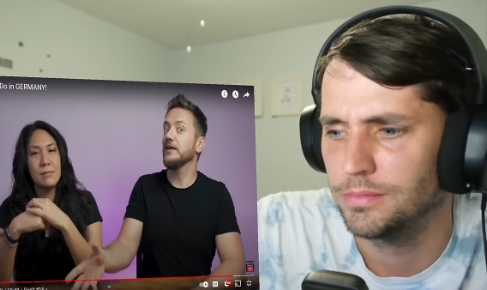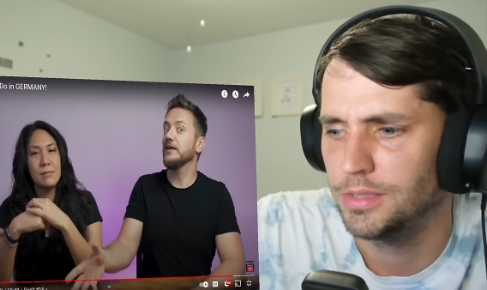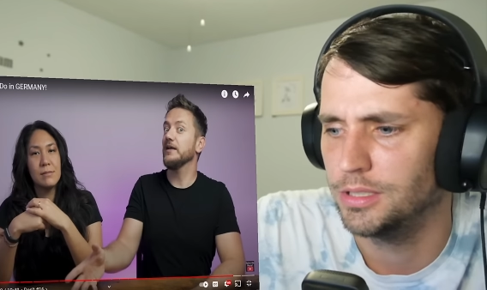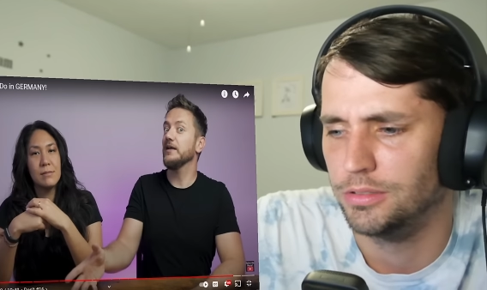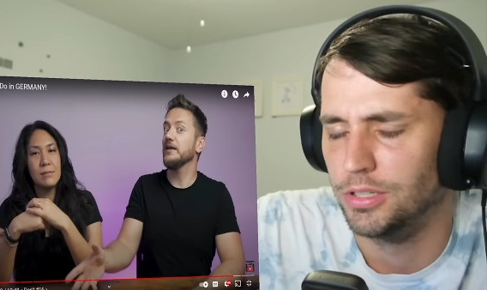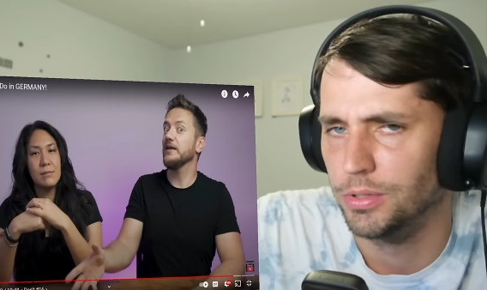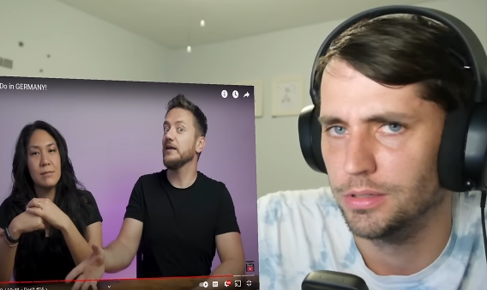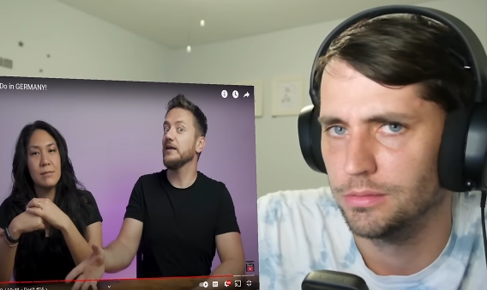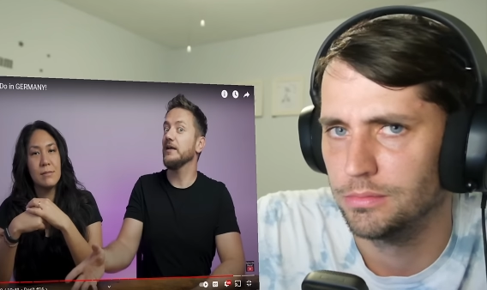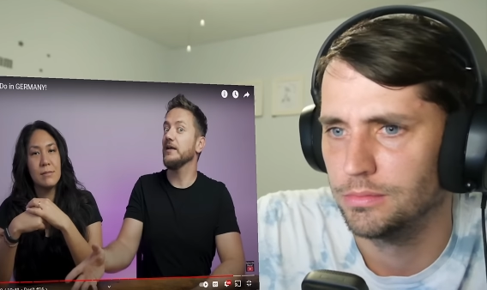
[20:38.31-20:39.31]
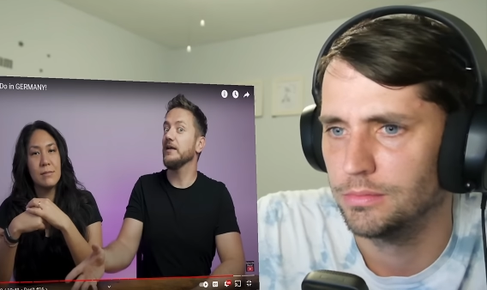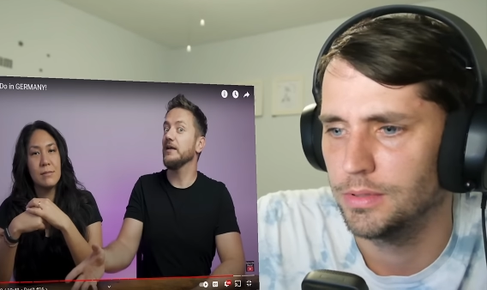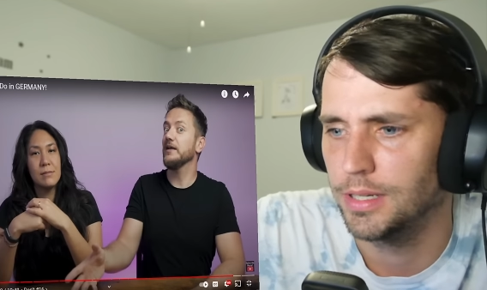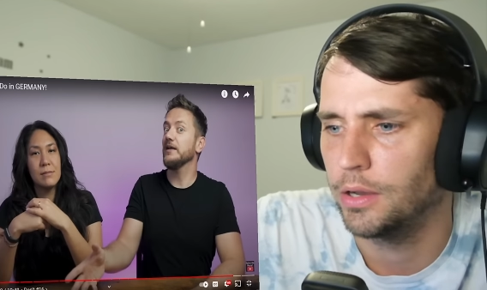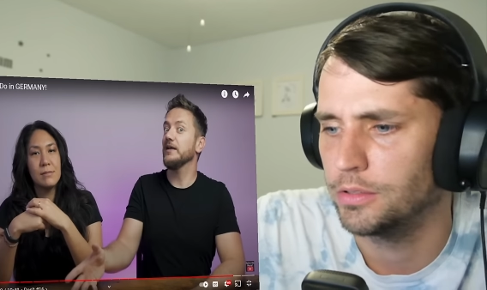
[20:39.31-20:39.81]
Speaker 1: You just do it.
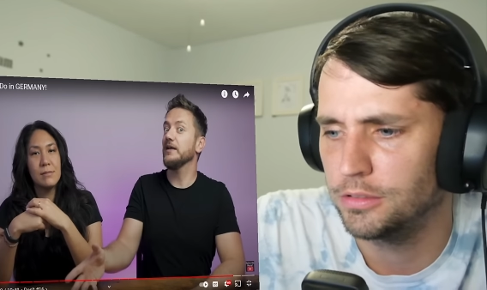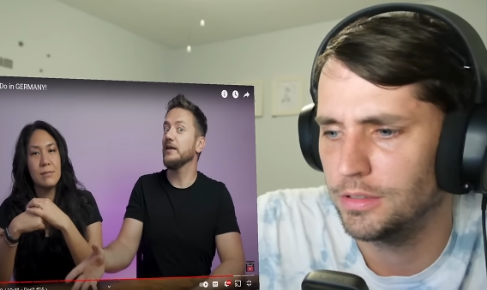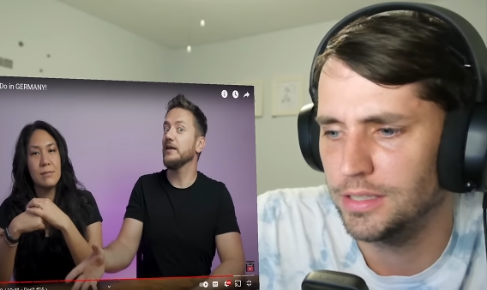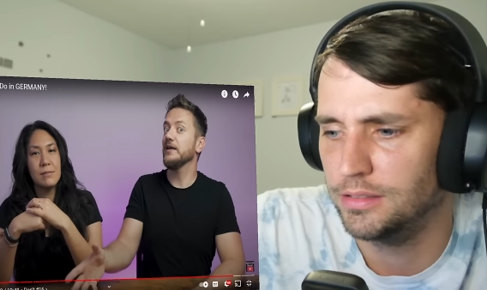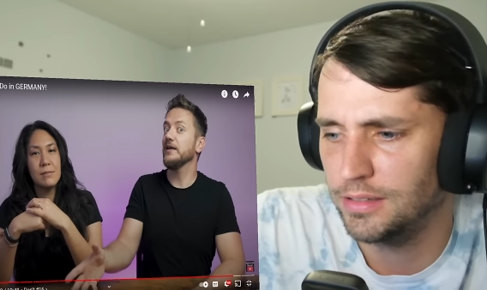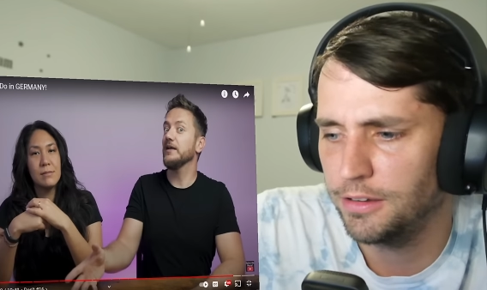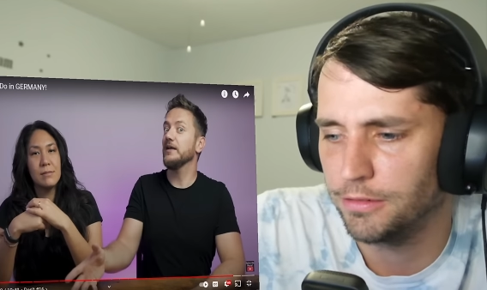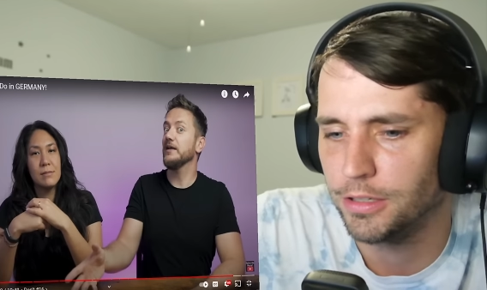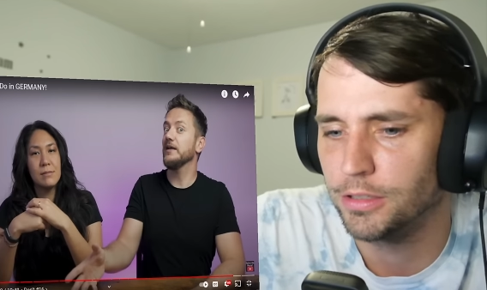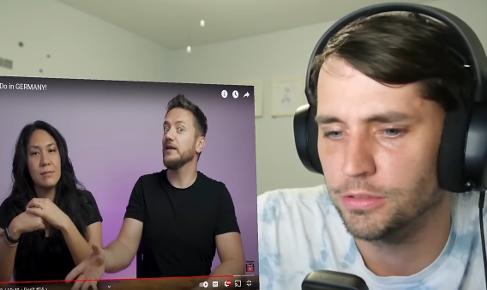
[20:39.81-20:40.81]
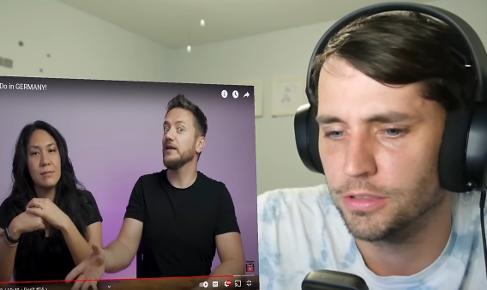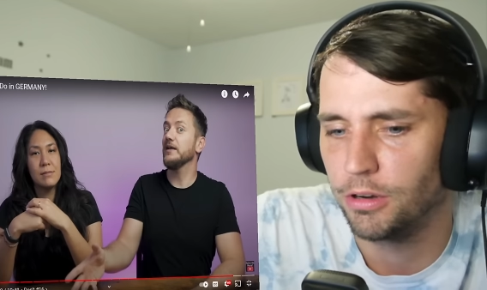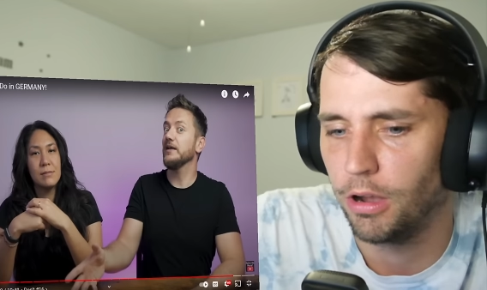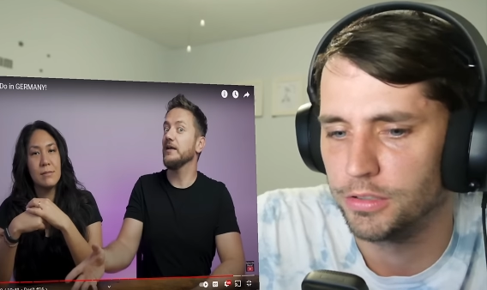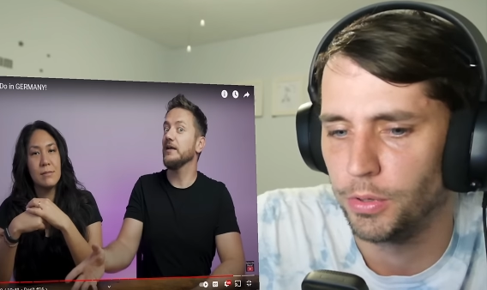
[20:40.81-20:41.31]
Now it's it's safer to use the
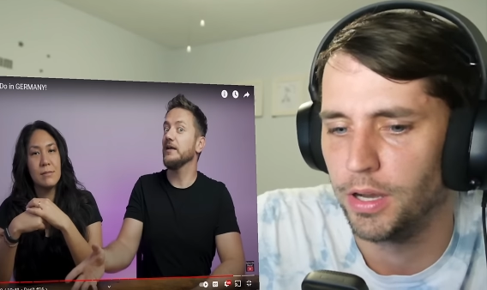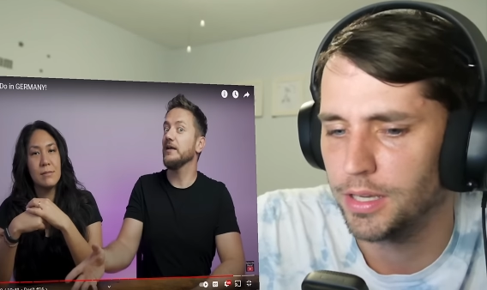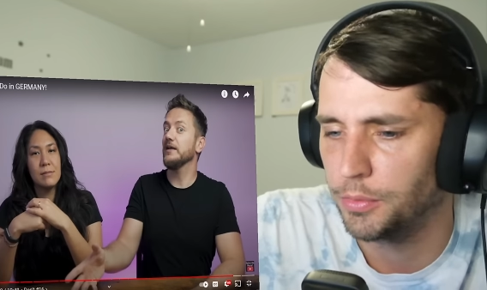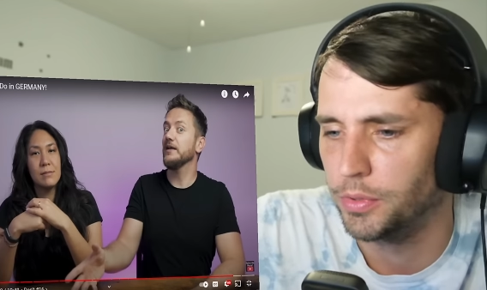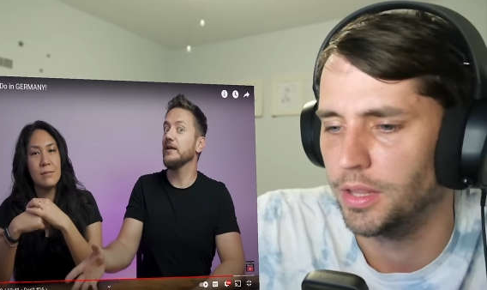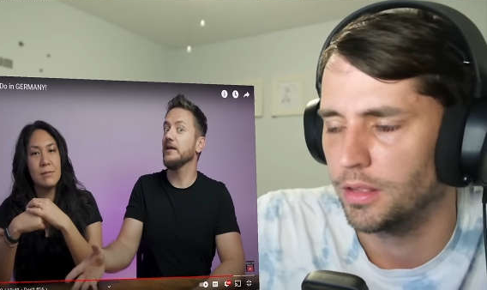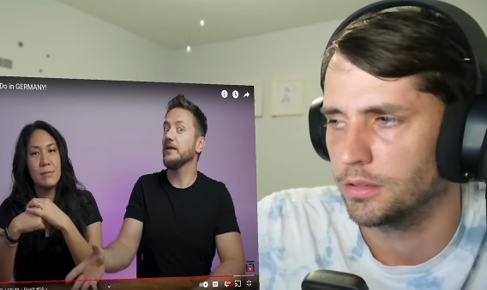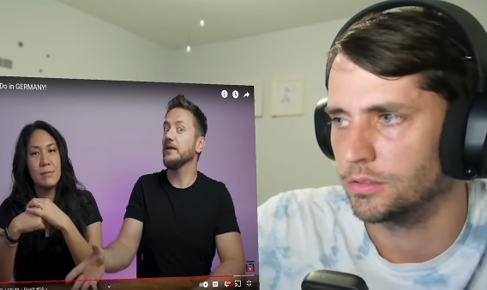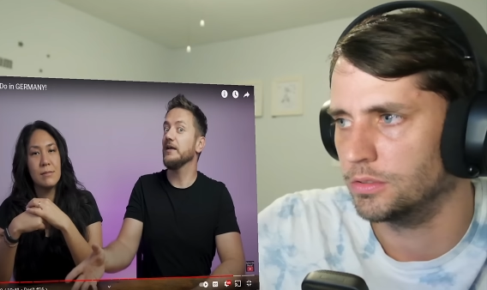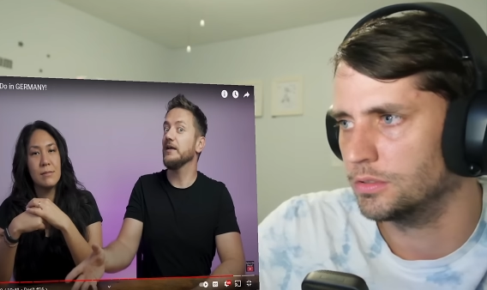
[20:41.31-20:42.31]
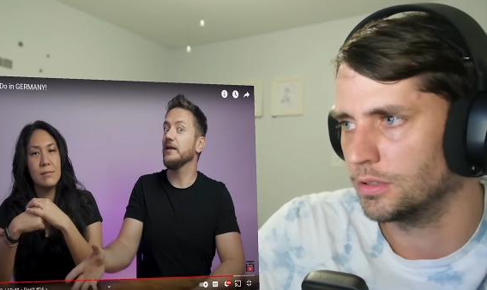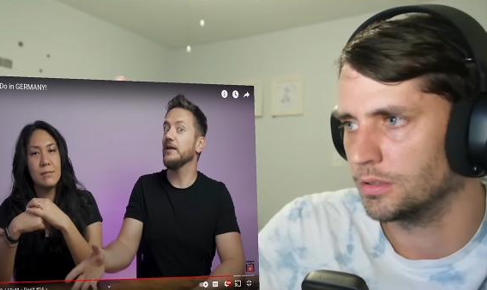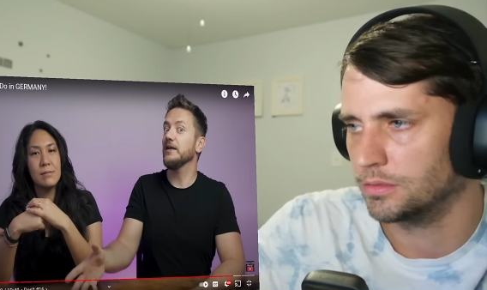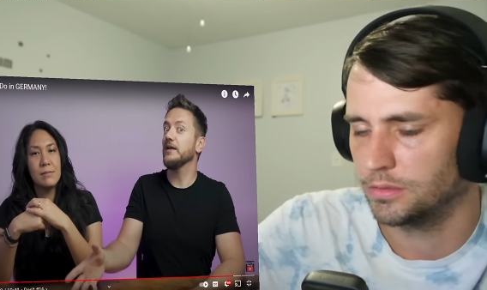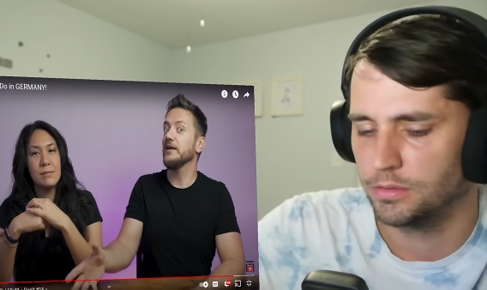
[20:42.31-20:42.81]
crosswalk and when the little dude
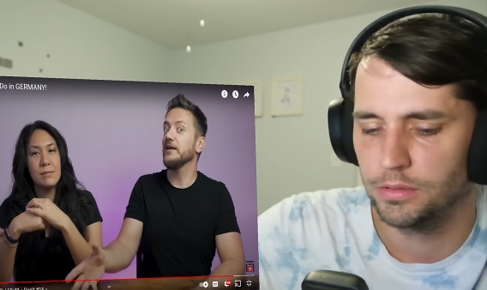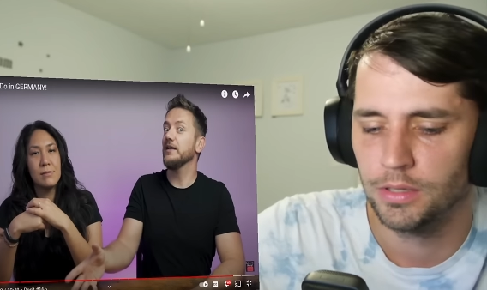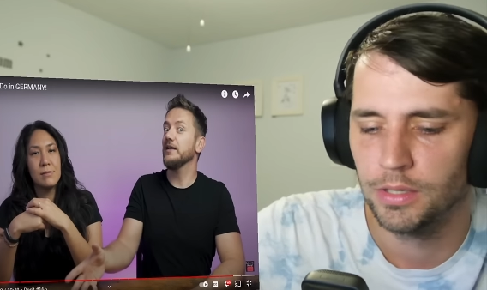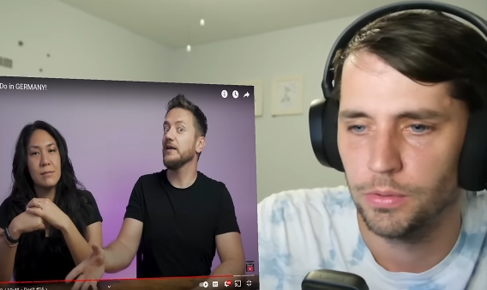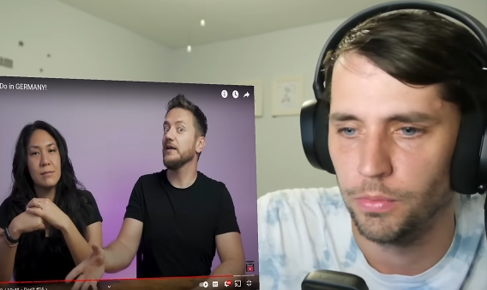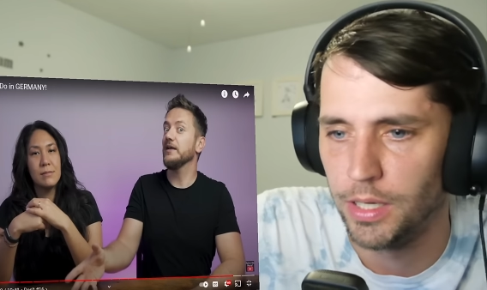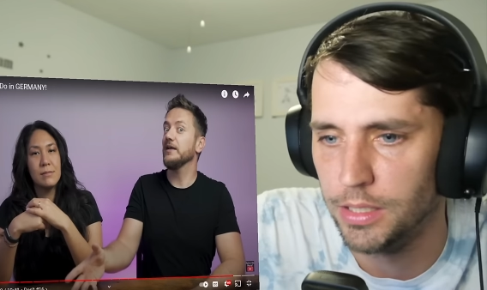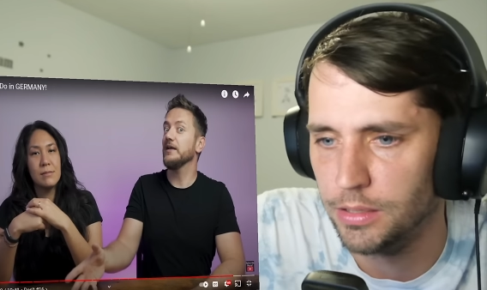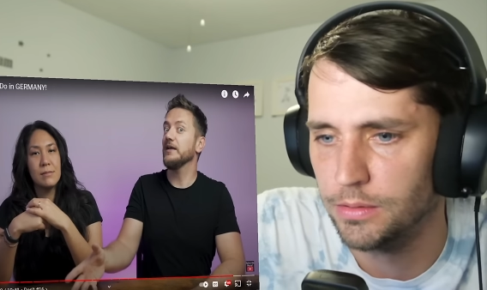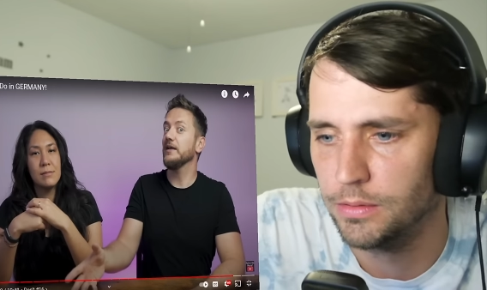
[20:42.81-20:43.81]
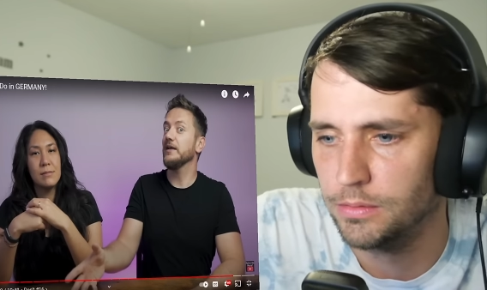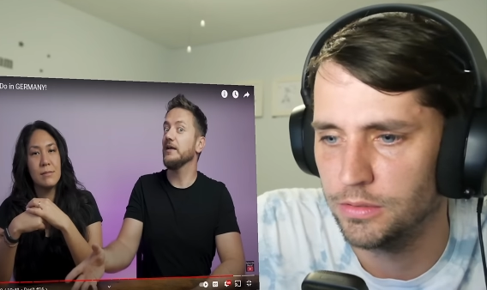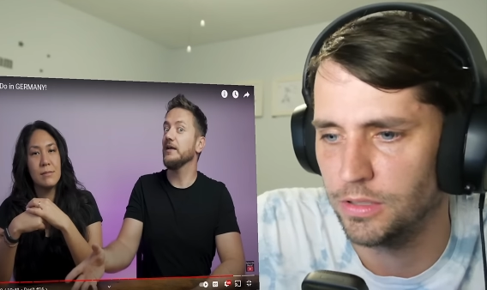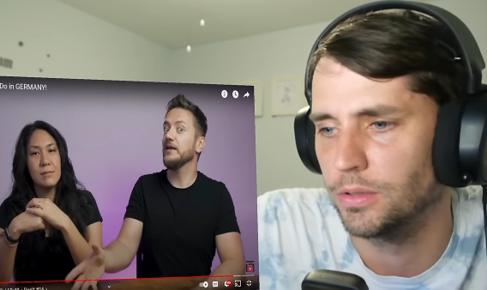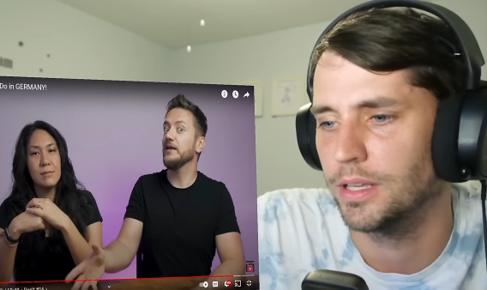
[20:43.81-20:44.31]
turns white.
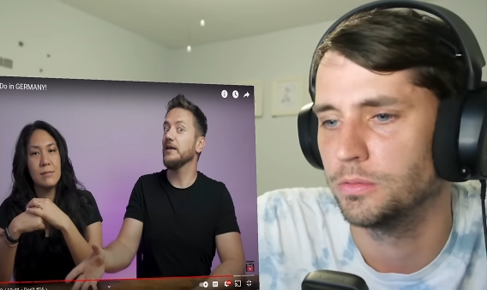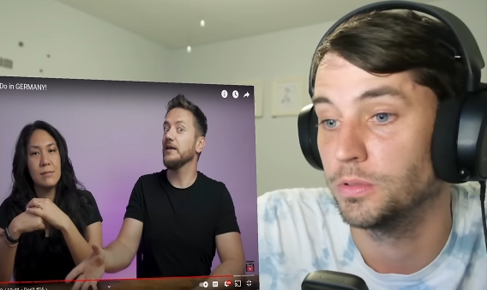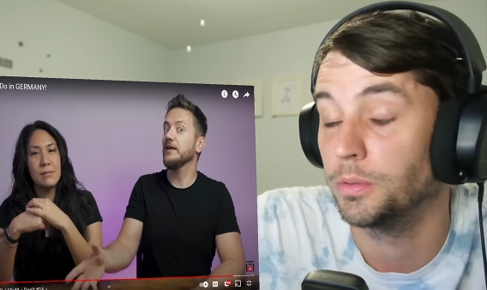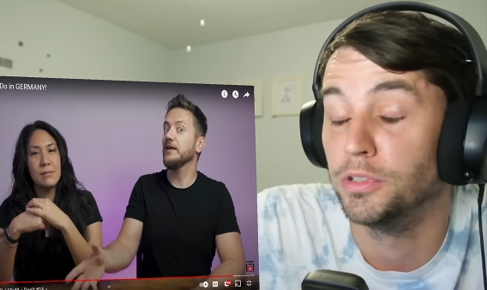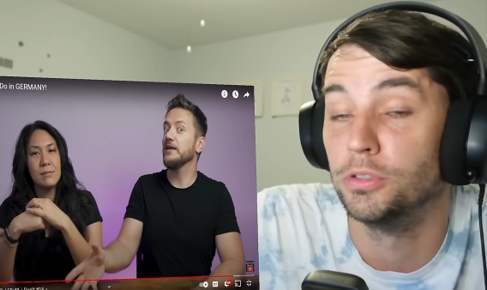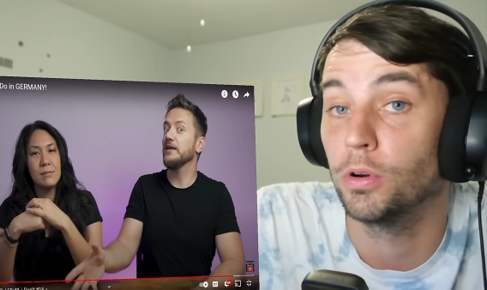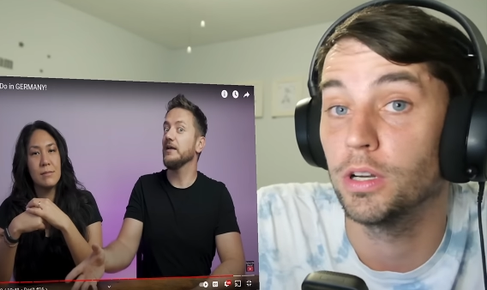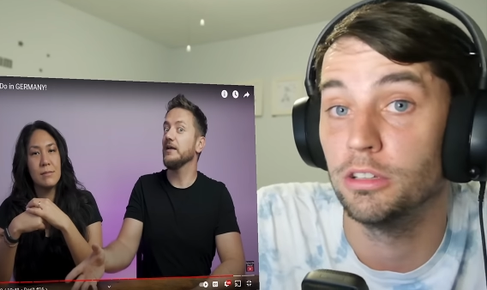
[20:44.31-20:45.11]
So that's what the majority